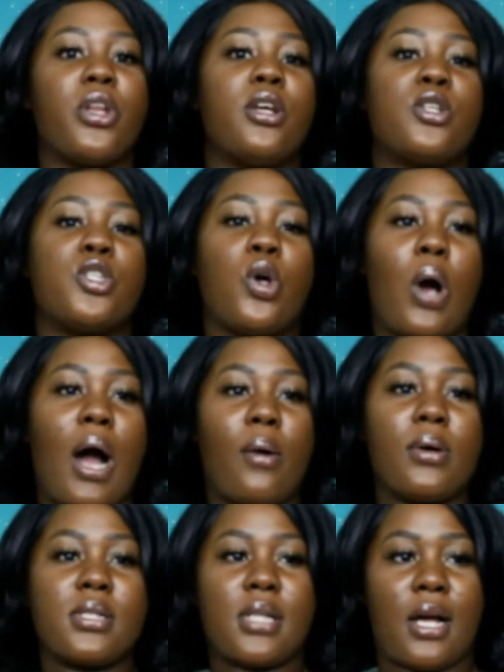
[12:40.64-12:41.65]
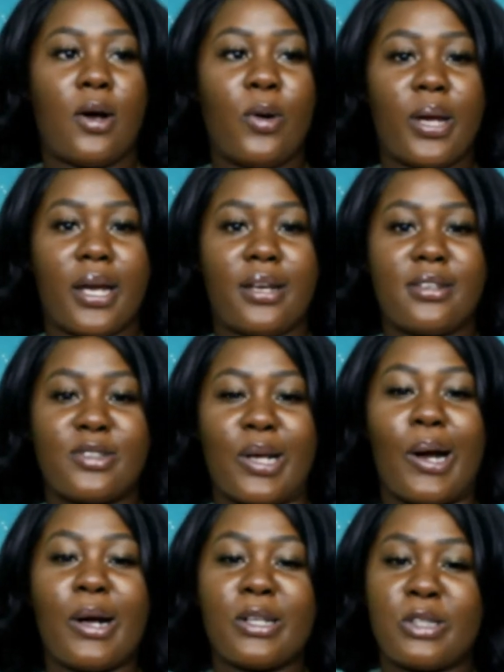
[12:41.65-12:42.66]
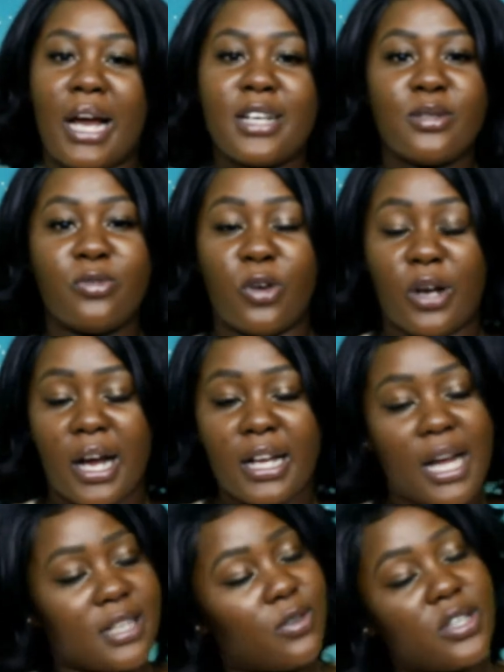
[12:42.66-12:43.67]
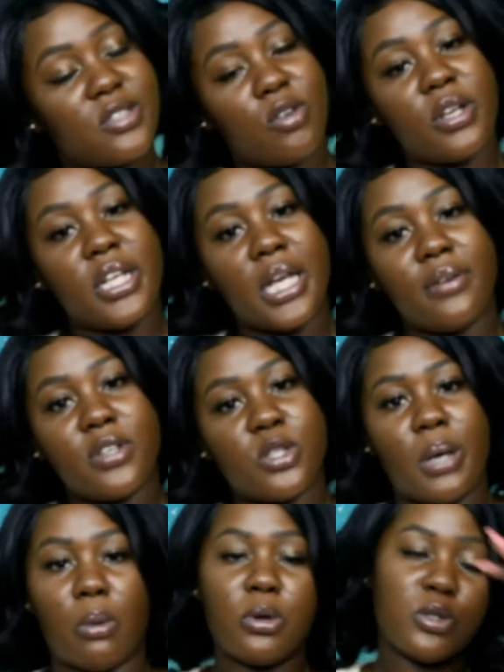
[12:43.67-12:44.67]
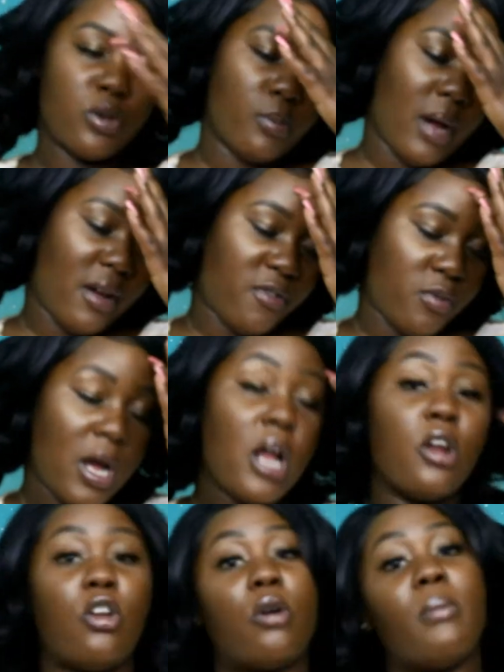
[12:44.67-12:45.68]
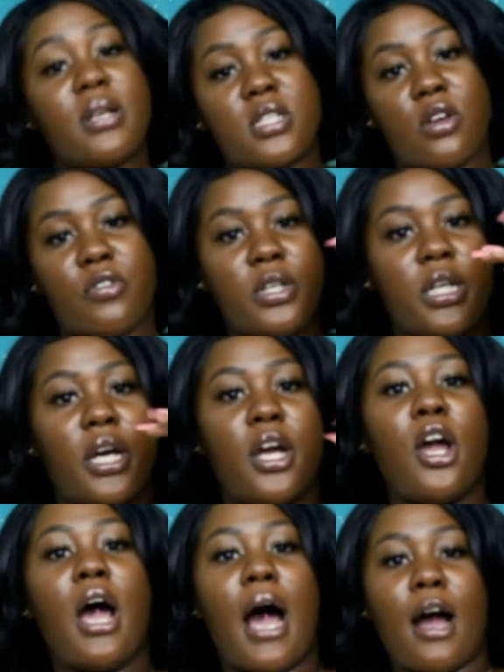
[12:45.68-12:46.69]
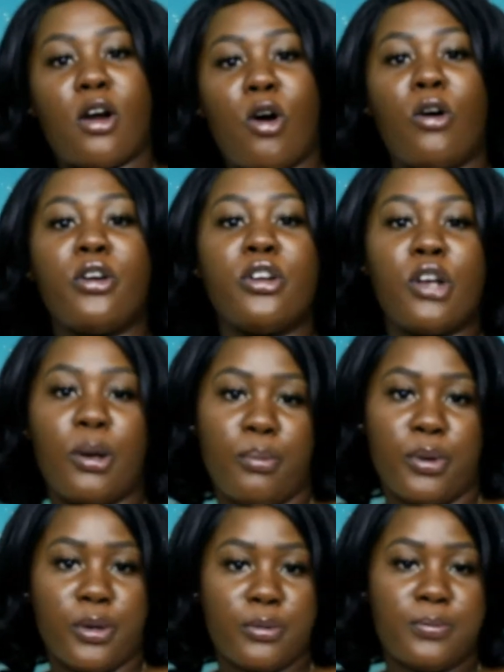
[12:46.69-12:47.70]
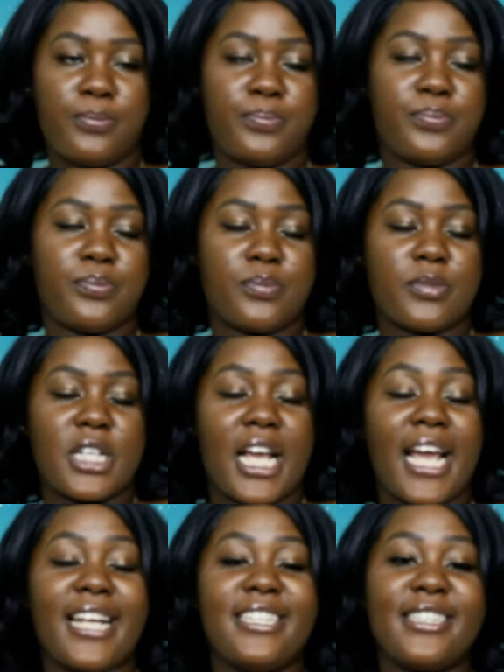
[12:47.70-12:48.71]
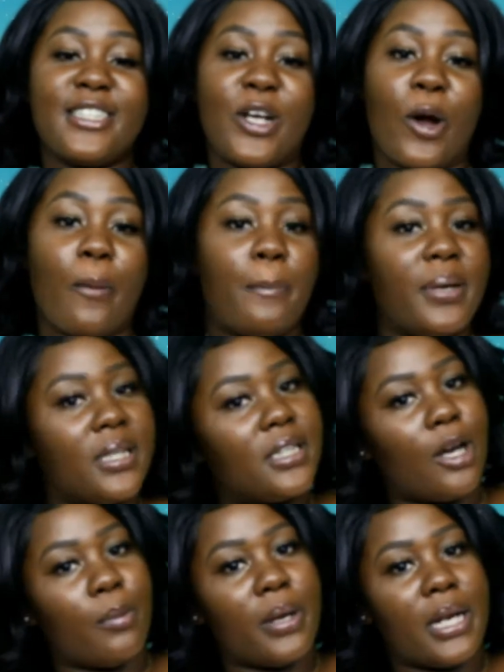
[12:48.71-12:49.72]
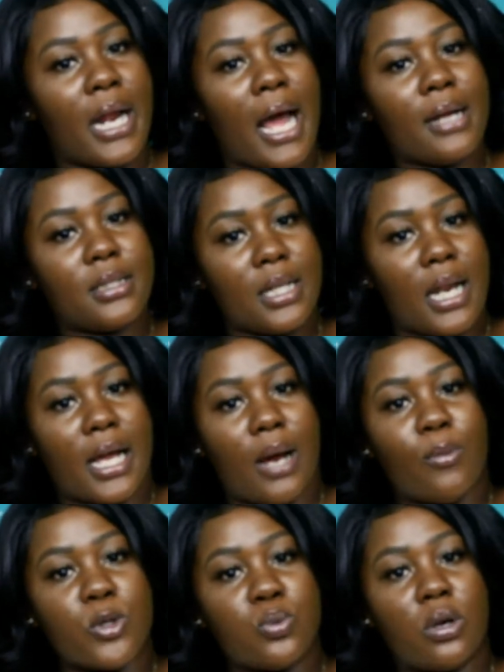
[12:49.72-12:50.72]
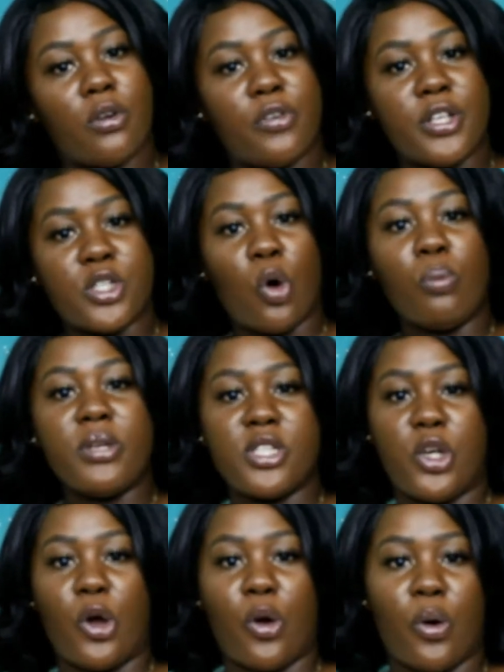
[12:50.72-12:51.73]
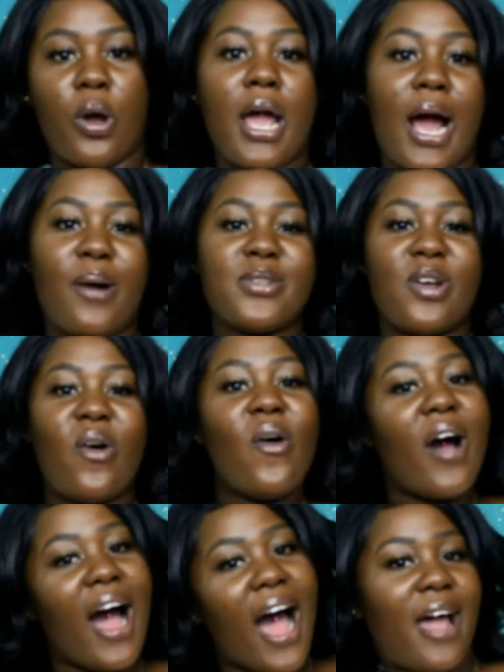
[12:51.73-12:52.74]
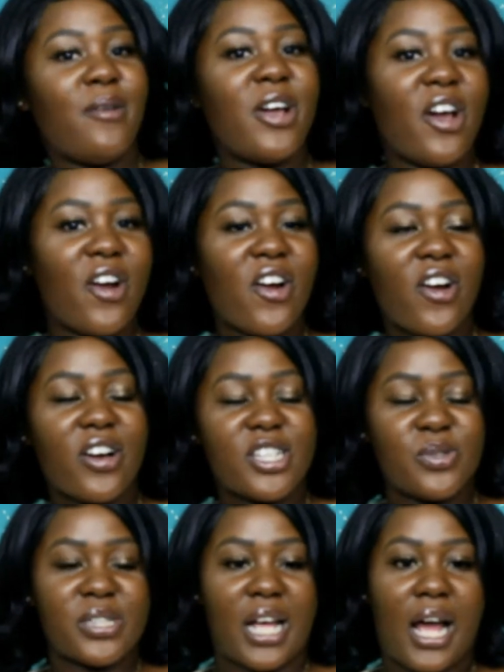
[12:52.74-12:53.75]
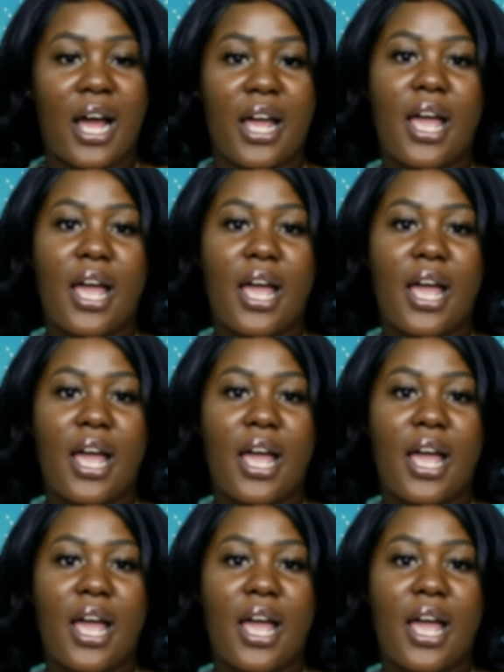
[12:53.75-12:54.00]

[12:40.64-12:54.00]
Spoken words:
So I was like, okay. So I asked for his phone. He gave it to me. I went to the bathroom, locked myself in there. I called the number. And this girl picked up. And I acted like I was one of his homies' girl. I was like, oh, hi, girl. She was like, hi.